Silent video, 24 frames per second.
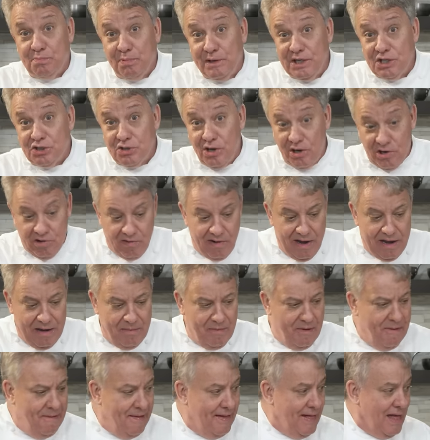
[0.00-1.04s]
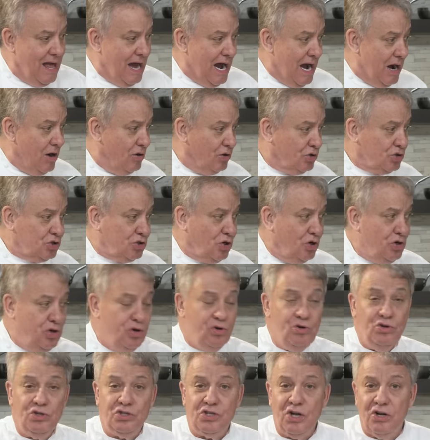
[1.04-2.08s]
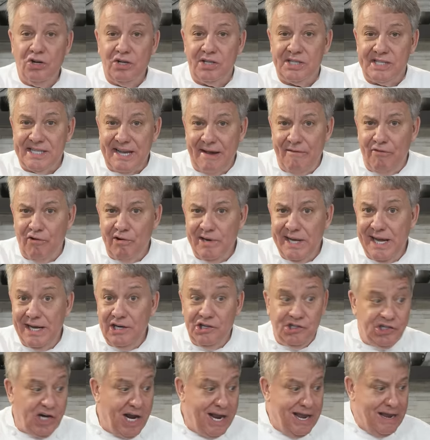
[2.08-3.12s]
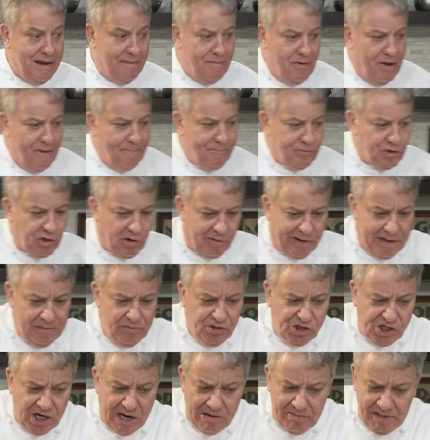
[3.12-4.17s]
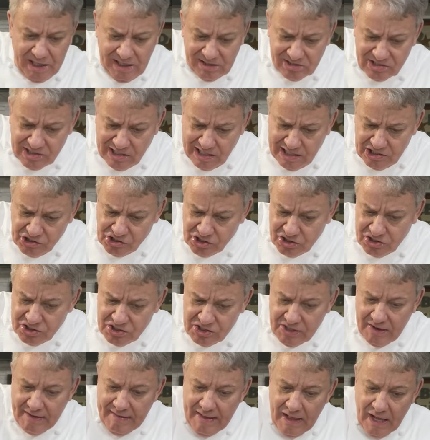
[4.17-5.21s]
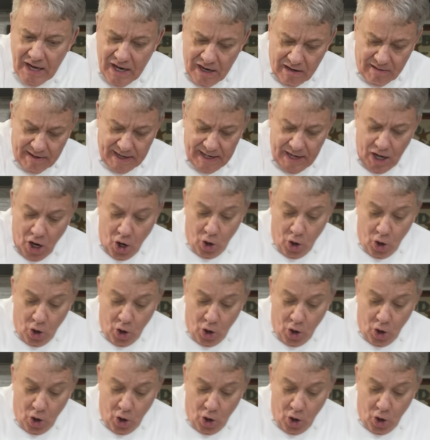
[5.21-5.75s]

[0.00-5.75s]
Bristol cream. I also use savory and jam cream sherry, it's delicious. Right?